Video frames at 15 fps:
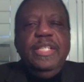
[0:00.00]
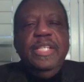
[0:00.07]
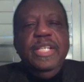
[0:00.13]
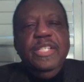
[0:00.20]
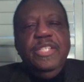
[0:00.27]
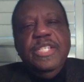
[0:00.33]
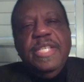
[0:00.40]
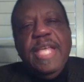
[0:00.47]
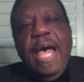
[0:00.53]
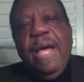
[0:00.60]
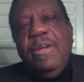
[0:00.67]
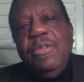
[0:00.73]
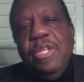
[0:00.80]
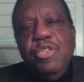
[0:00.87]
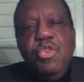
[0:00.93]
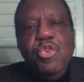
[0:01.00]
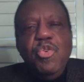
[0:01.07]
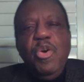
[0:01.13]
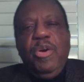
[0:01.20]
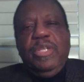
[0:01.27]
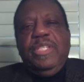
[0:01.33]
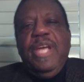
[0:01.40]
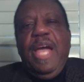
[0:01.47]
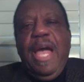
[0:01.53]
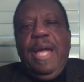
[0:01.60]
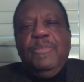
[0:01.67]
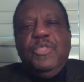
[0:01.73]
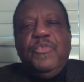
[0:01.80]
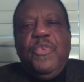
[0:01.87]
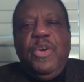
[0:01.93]
This is how the New York
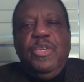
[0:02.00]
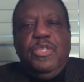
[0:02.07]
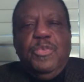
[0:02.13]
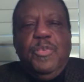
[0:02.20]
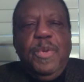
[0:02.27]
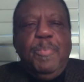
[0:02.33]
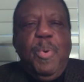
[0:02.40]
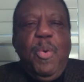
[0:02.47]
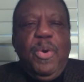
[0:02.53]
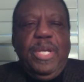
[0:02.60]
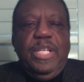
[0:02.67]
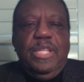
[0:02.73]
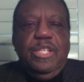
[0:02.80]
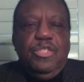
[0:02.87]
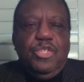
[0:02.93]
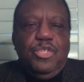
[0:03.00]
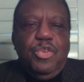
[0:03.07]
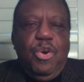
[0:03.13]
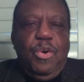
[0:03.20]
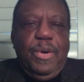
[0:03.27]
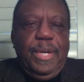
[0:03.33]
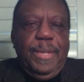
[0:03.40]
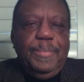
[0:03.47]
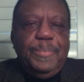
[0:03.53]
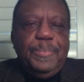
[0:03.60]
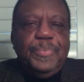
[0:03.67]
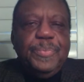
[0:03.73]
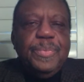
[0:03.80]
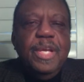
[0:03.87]
Times first reported the story.